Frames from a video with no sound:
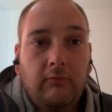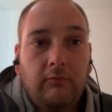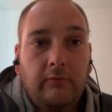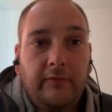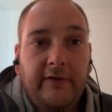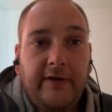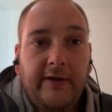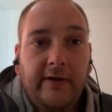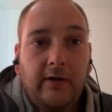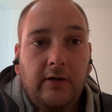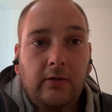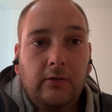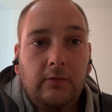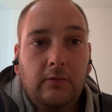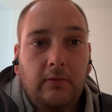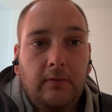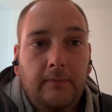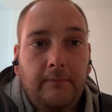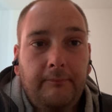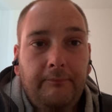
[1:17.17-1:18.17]

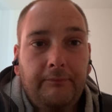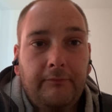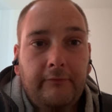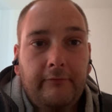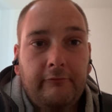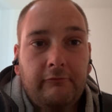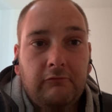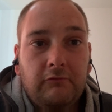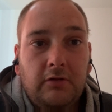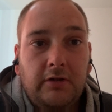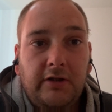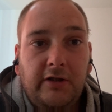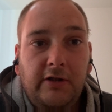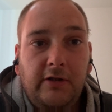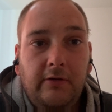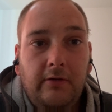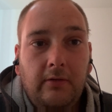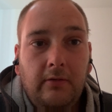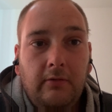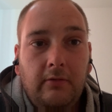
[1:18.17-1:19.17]
Neo
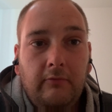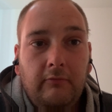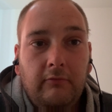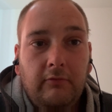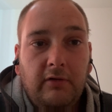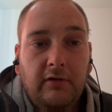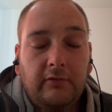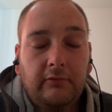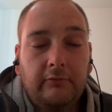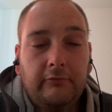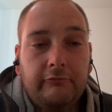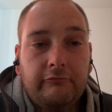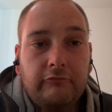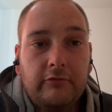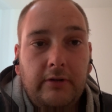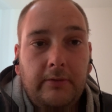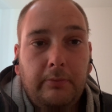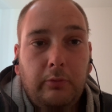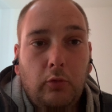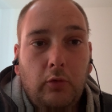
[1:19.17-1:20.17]
3 version
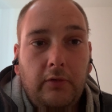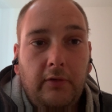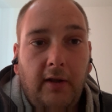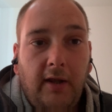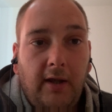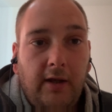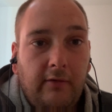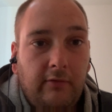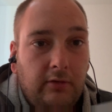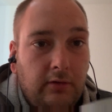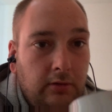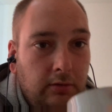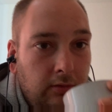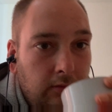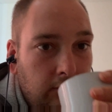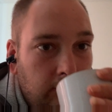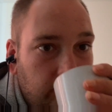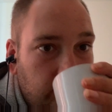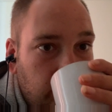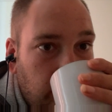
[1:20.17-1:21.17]
3.0
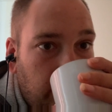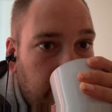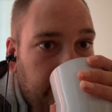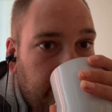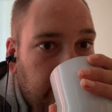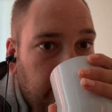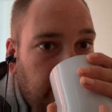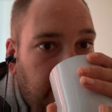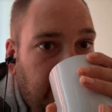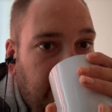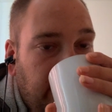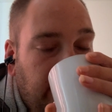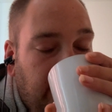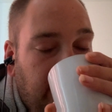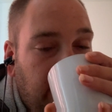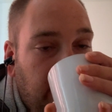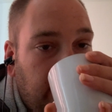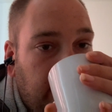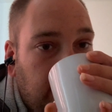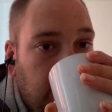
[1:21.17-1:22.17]
running on
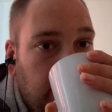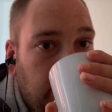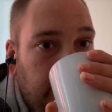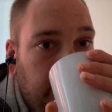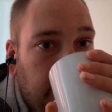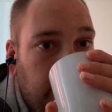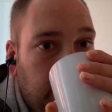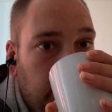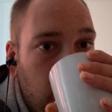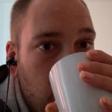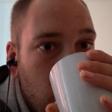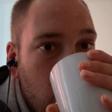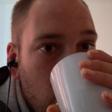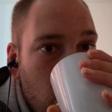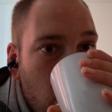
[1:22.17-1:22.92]
6S LiPo.